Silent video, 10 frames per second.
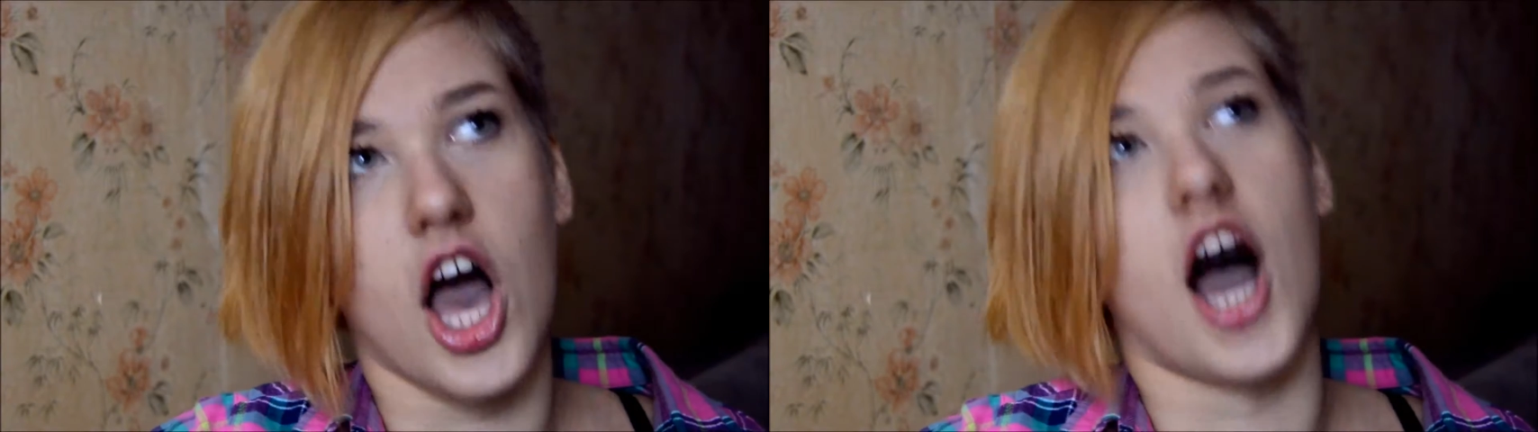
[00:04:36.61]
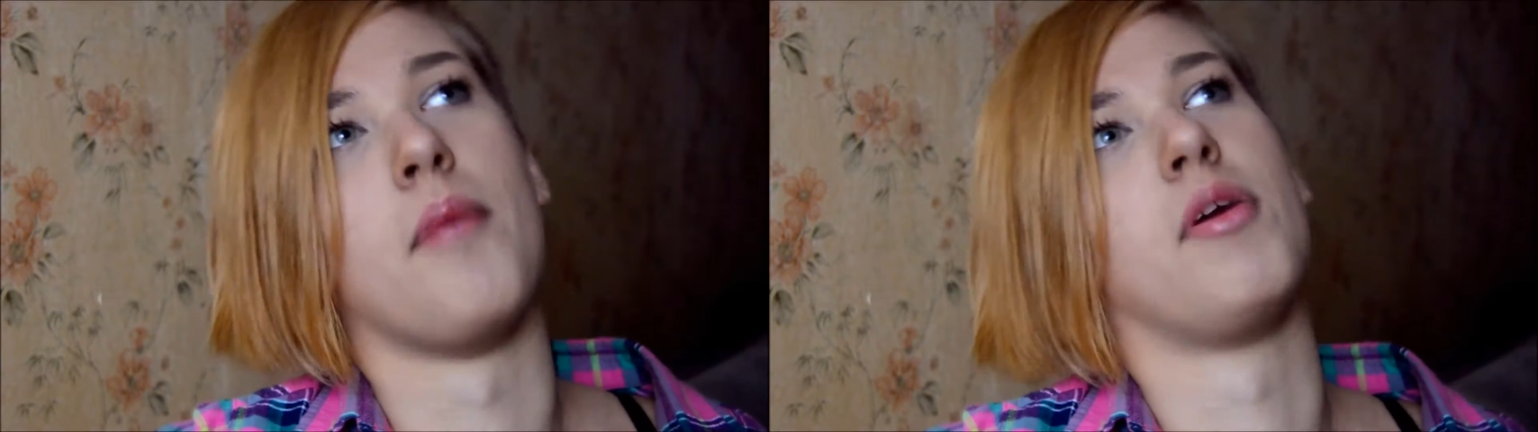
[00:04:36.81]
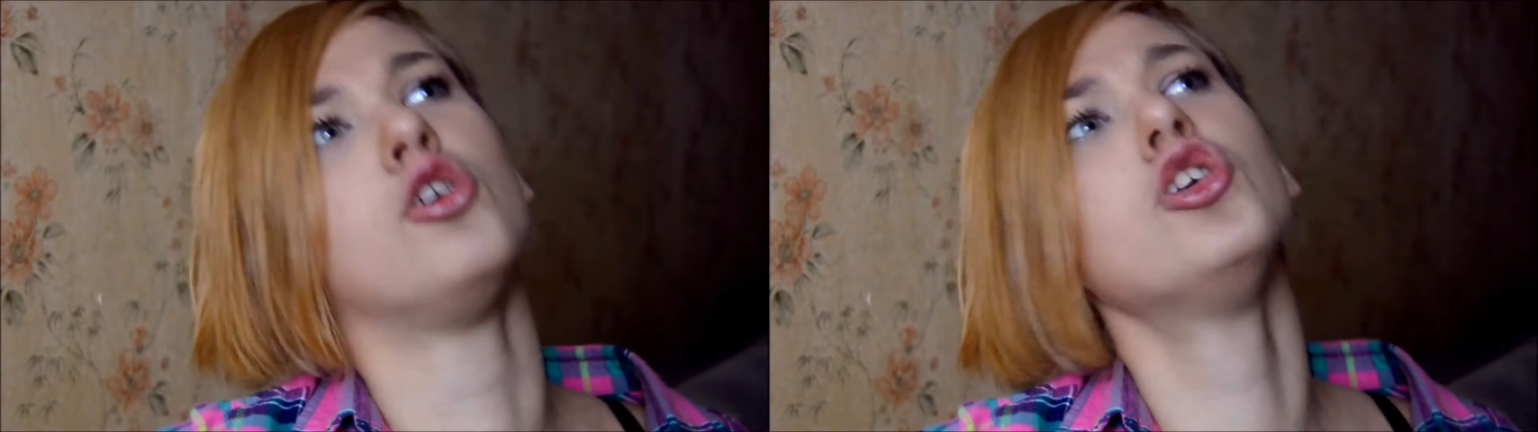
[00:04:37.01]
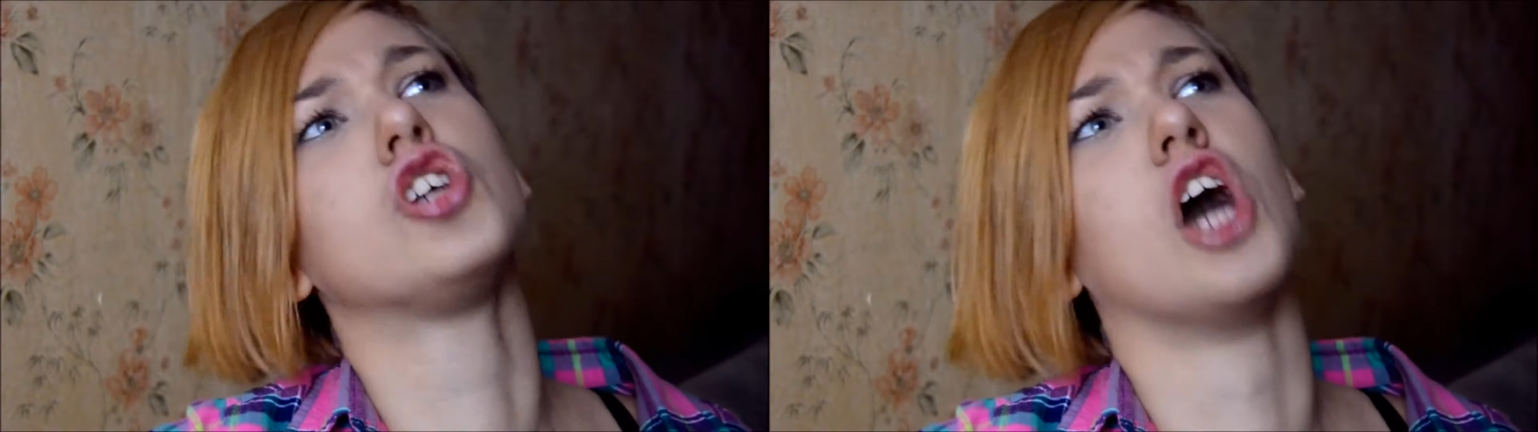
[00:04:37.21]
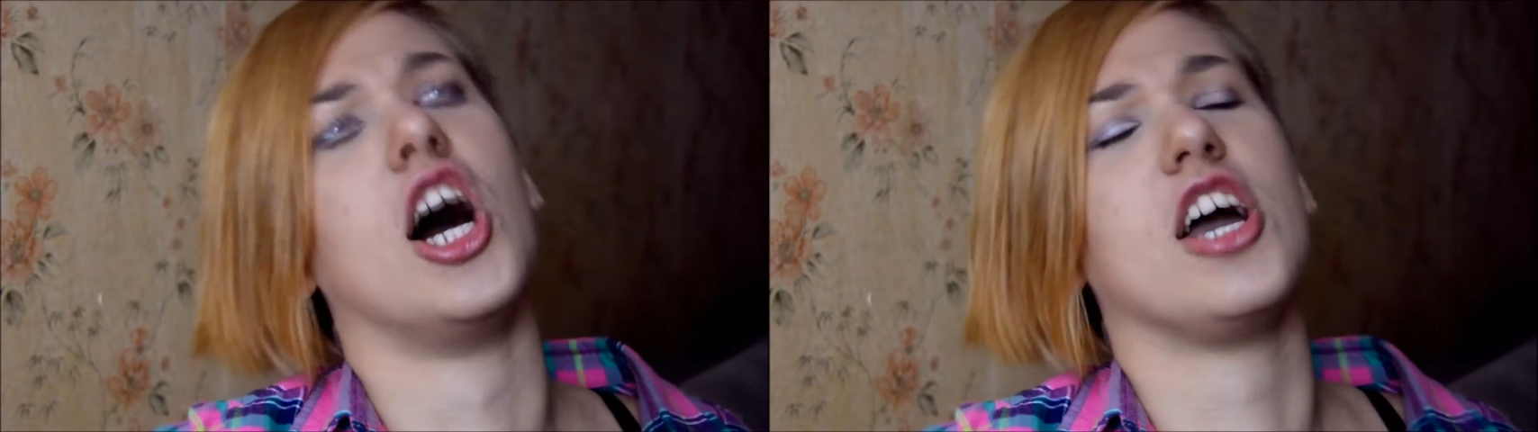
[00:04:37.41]
I'm a
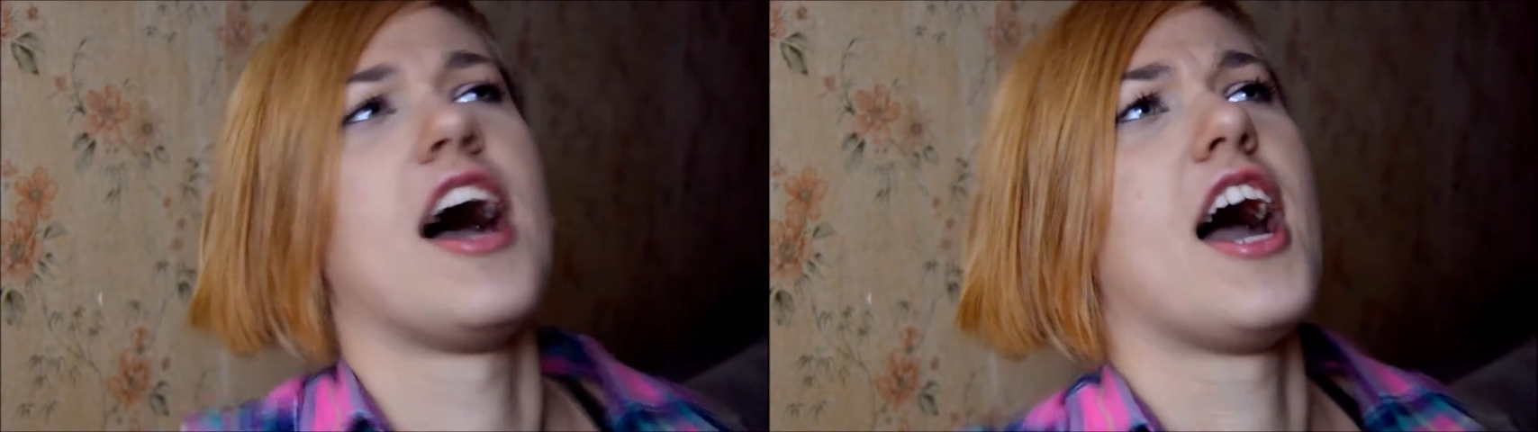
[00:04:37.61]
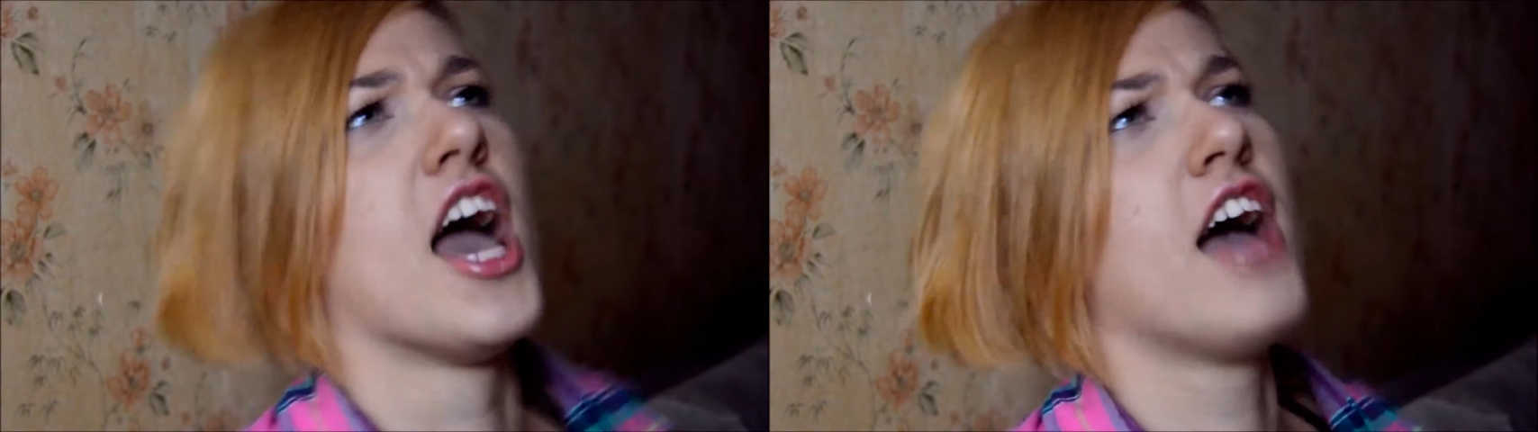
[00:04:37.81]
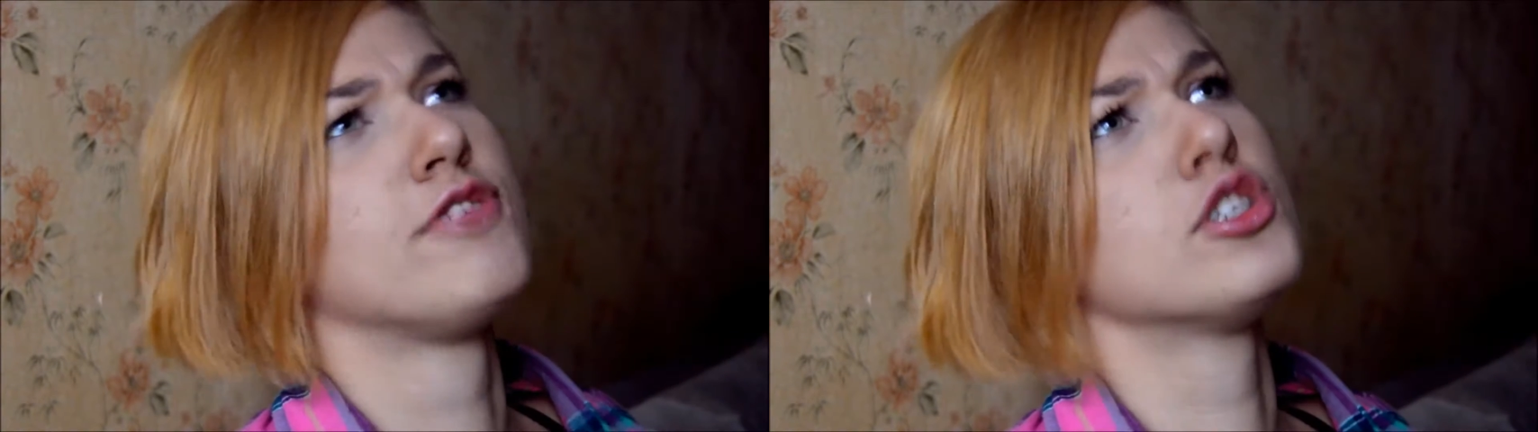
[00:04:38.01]
good guy, I have